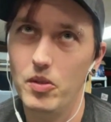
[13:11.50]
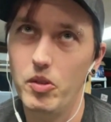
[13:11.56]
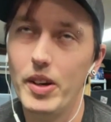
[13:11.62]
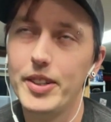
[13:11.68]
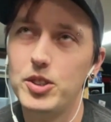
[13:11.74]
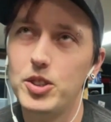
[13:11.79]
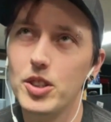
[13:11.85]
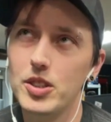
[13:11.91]

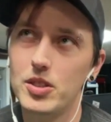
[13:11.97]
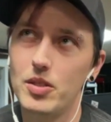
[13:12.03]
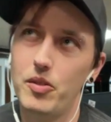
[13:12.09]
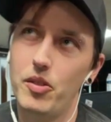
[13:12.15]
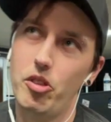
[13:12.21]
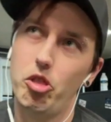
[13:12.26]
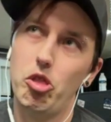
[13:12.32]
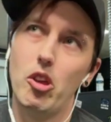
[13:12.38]
like just
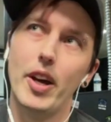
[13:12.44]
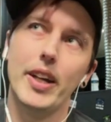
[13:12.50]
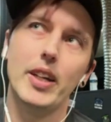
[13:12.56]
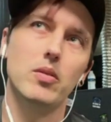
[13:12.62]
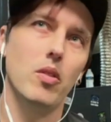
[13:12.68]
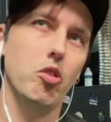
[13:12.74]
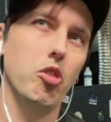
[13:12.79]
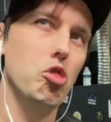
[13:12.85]

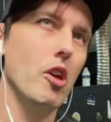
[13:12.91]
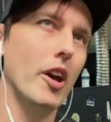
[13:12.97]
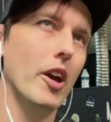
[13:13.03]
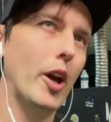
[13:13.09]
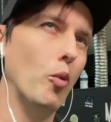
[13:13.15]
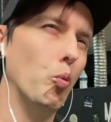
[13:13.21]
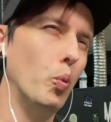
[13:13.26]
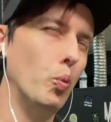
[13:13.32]
like
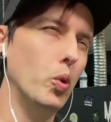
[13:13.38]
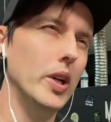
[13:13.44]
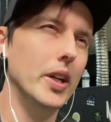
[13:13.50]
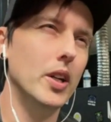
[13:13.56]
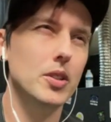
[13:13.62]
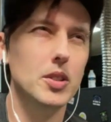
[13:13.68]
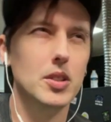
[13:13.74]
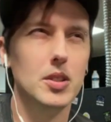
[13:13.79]
like
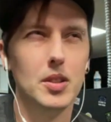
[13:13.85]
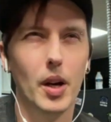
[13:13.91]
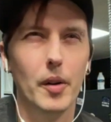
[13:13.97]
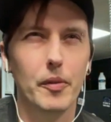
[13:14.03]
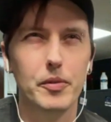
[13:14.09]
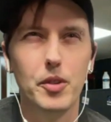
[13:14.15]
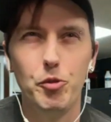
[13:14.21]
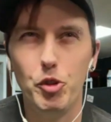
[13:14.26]
weird
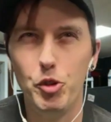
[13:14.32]
stuff